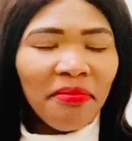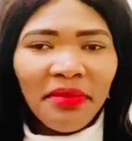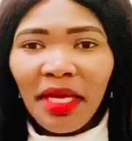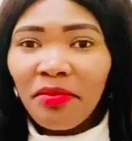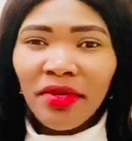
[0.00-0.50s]

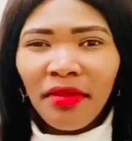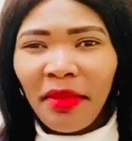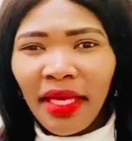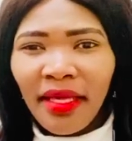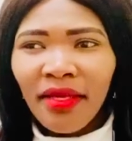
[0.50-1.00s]
April,
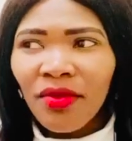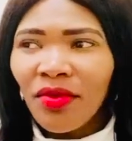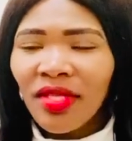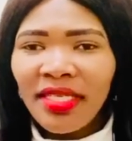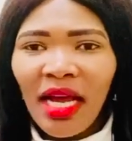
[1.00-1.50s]
May, you know,
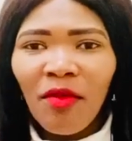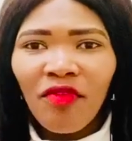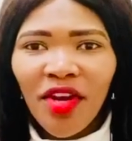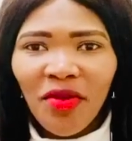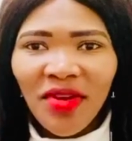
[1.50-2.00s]
the time of
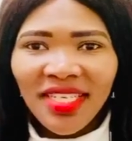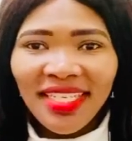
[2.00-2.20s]
graduation.